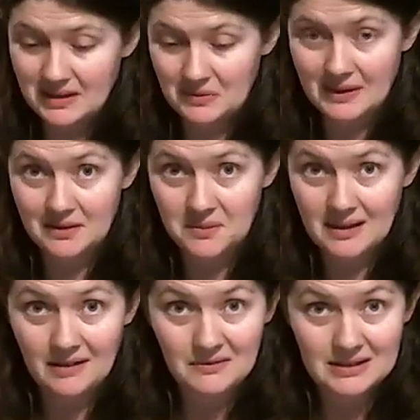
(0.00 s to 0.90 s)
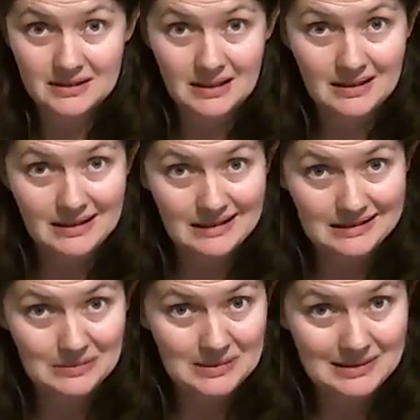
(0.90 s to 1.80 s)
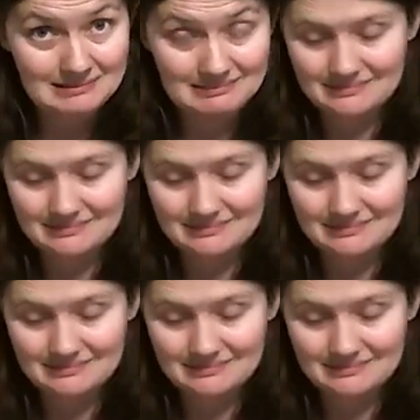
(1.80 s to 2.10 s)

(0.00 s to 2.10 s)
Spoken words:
Why don't we have this yet, guys, right?